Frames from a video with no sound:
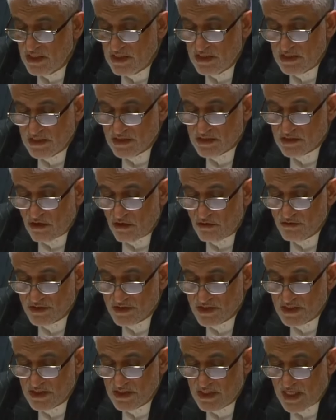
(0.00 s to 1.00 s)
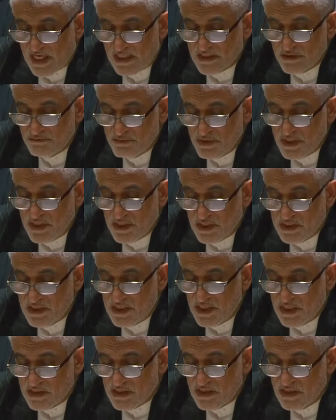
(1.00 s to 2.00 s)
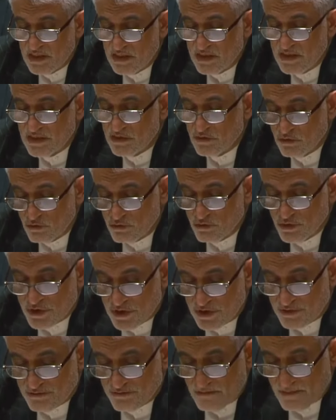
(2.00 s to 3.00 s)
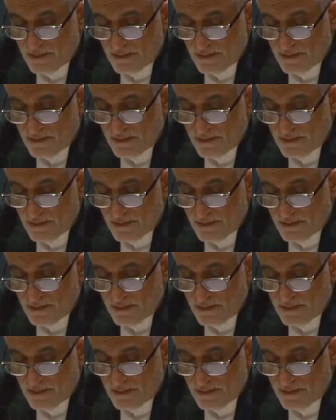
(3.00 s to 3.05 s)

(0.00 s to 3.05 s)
in this council as being near resolution.